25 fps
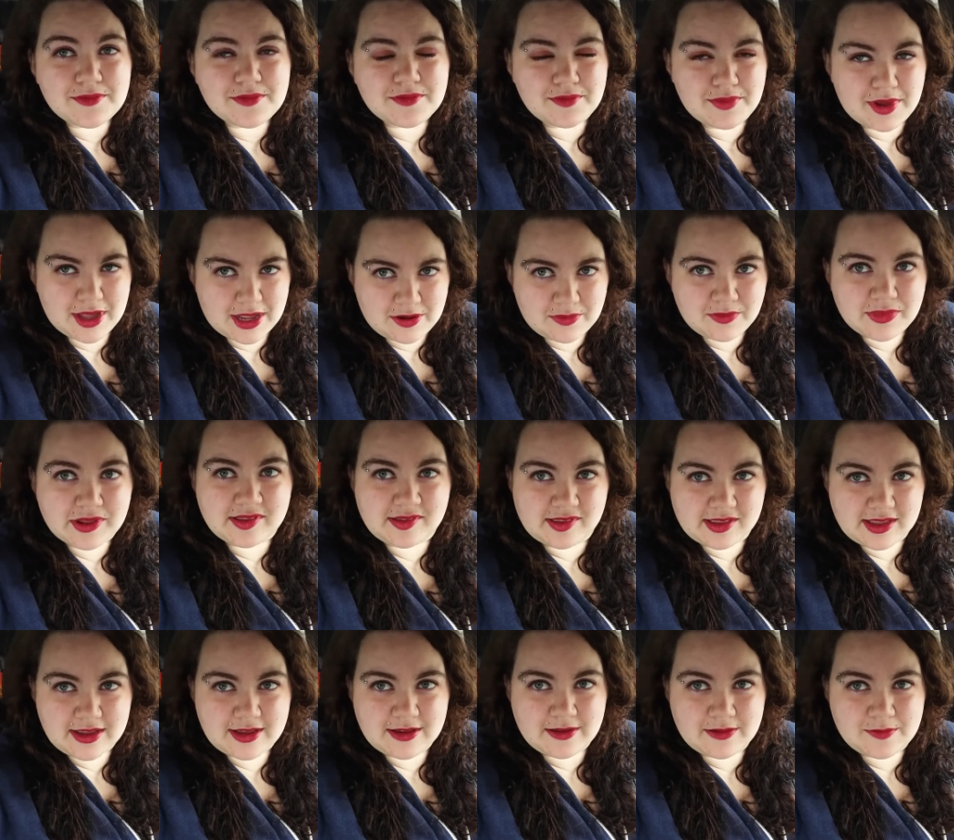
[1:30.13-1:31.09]
been
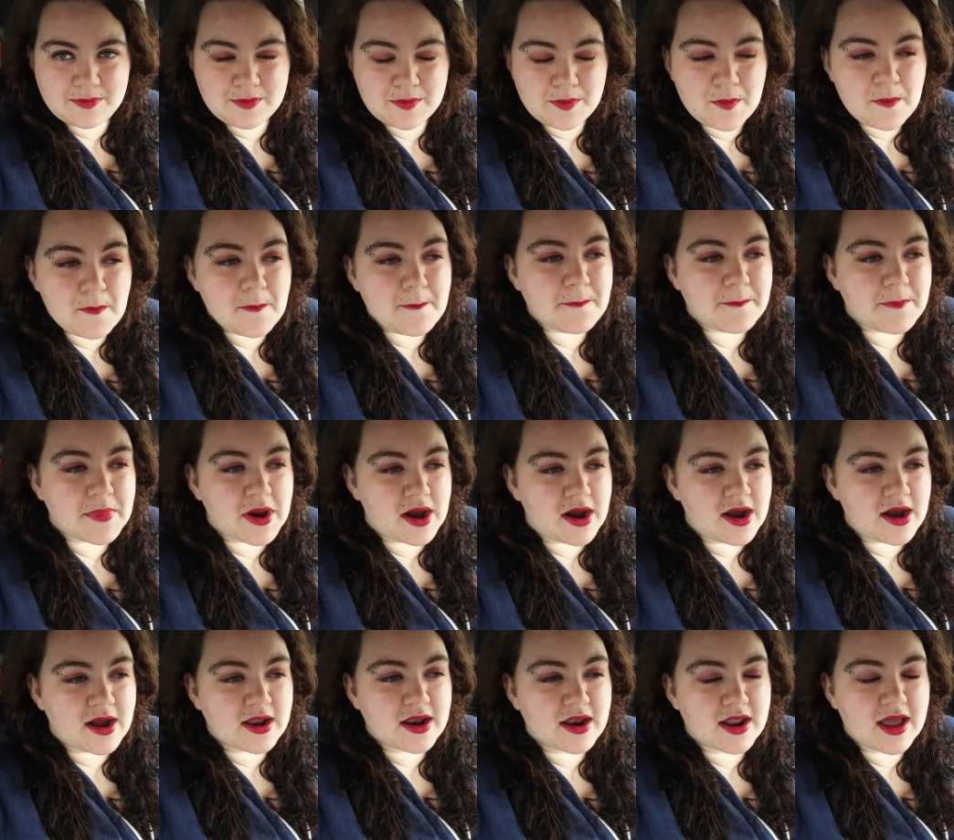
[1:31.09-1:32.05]
busy,
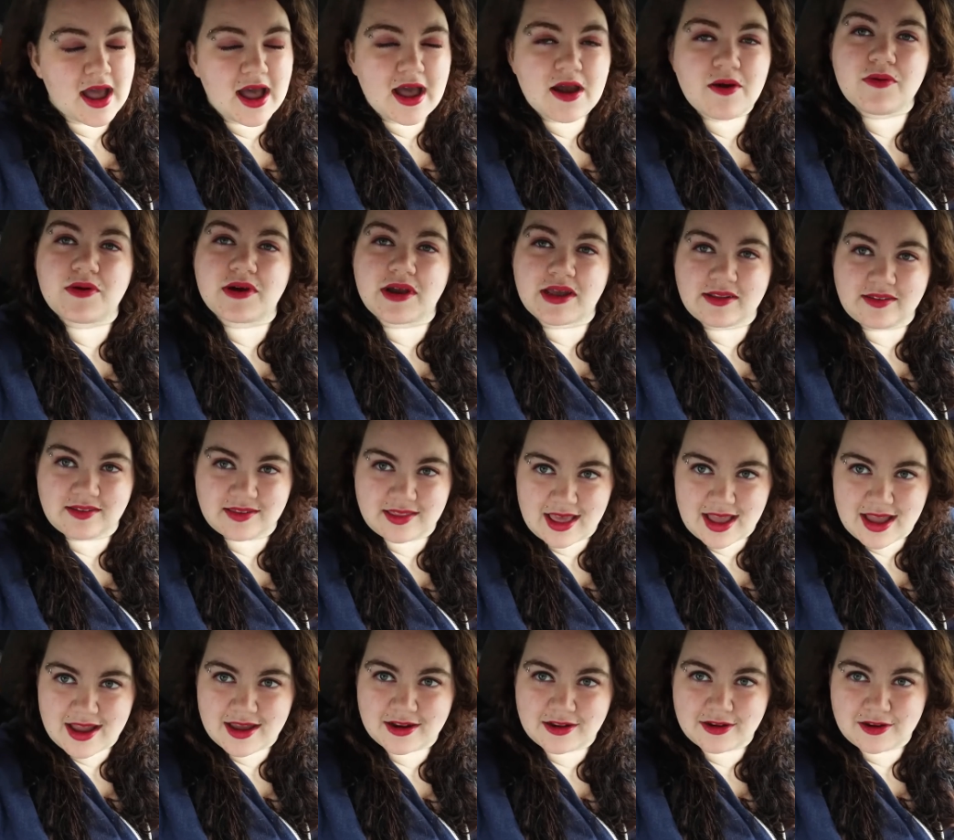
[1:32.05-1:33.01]
but I will get to
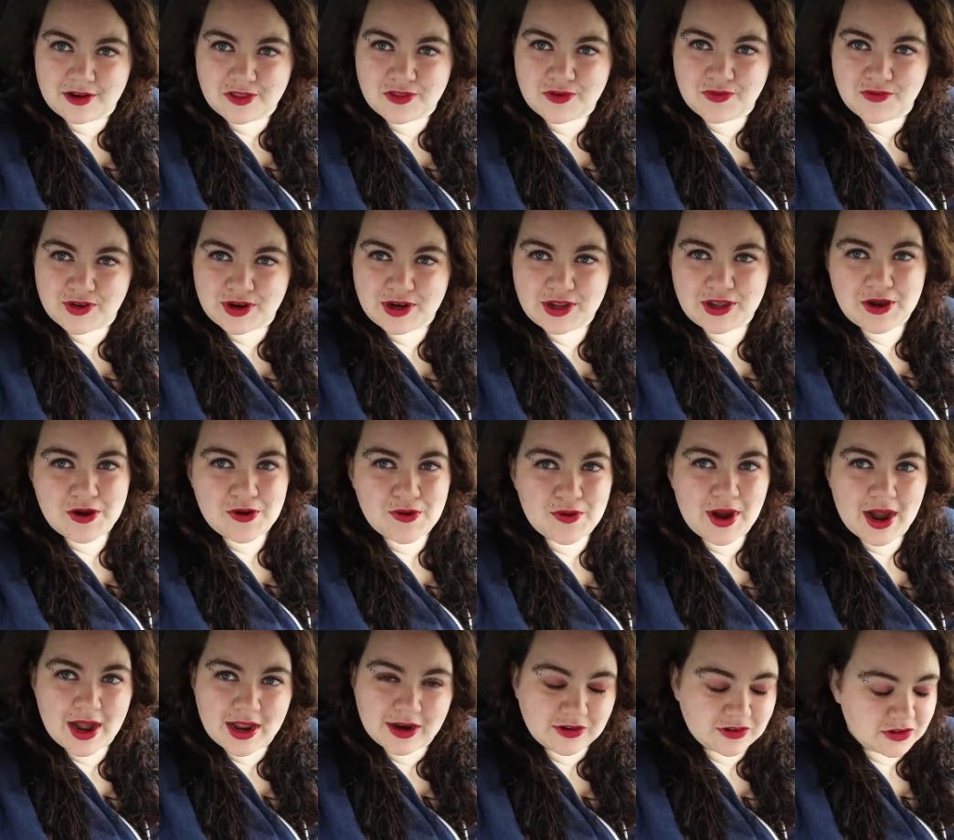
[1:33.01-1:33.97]
that in another
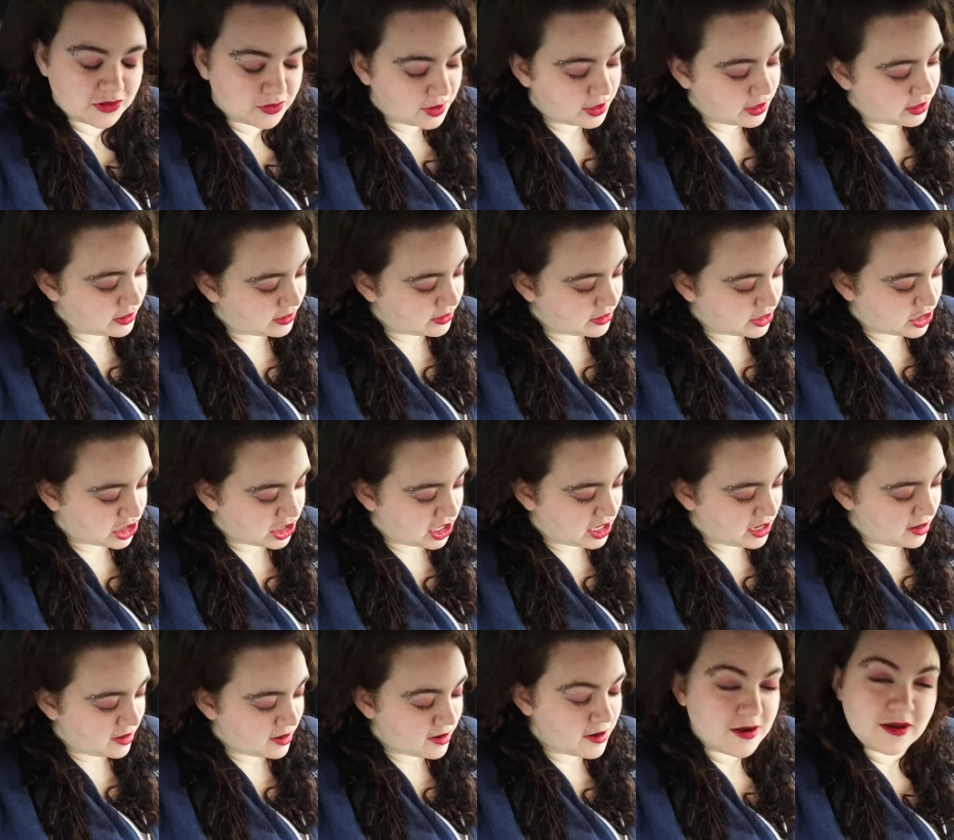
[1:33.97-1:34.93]
video. I just wanted to
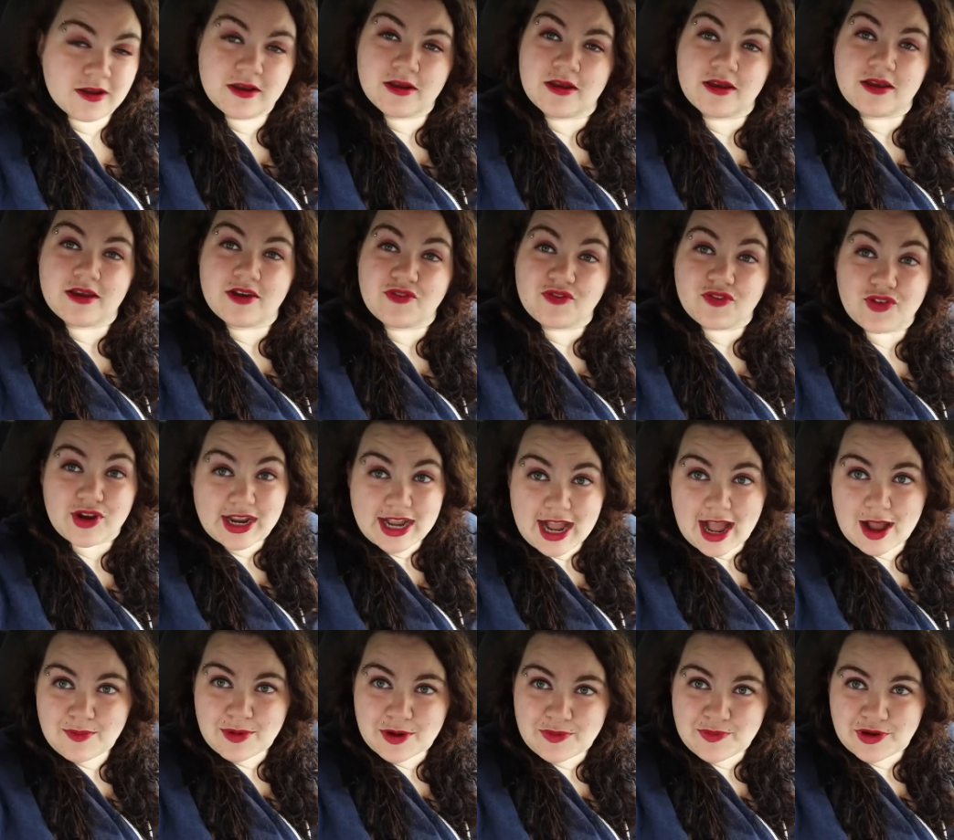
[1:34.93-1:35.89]
share free
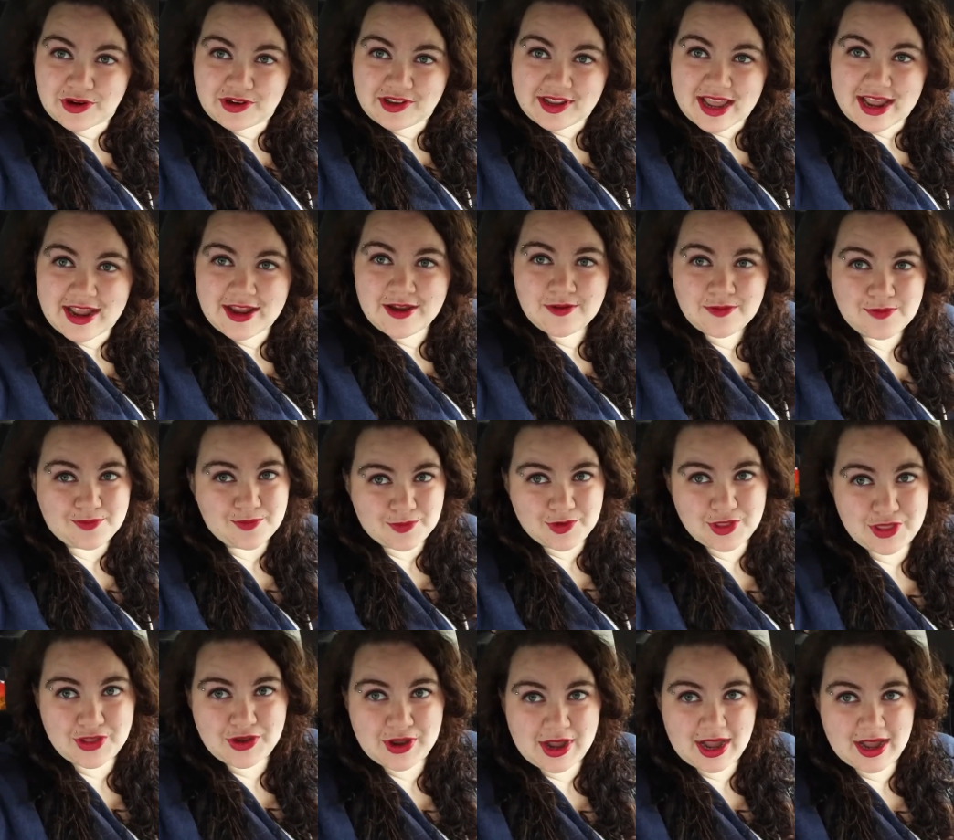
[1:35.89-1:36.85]
comic book day
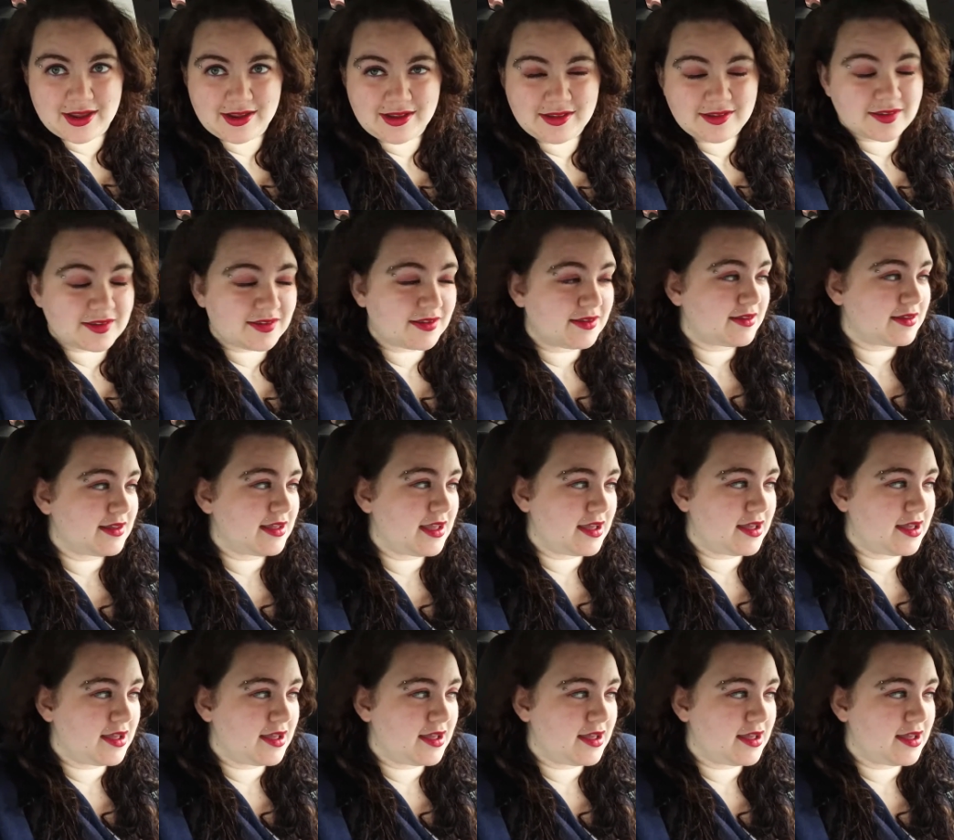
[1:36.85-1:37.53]
with you guys.